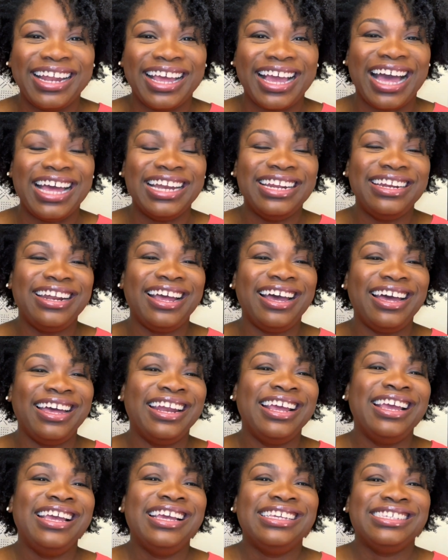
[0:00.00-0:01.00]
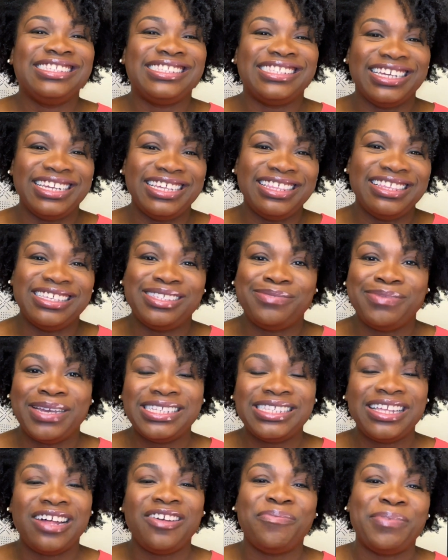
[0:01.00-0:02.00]
Like, I did not study this
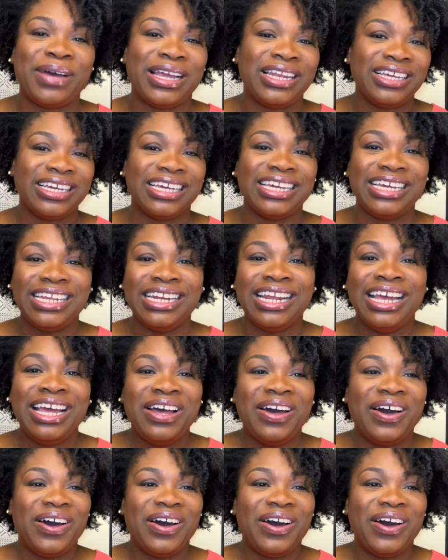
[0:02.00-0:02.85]
myself by looking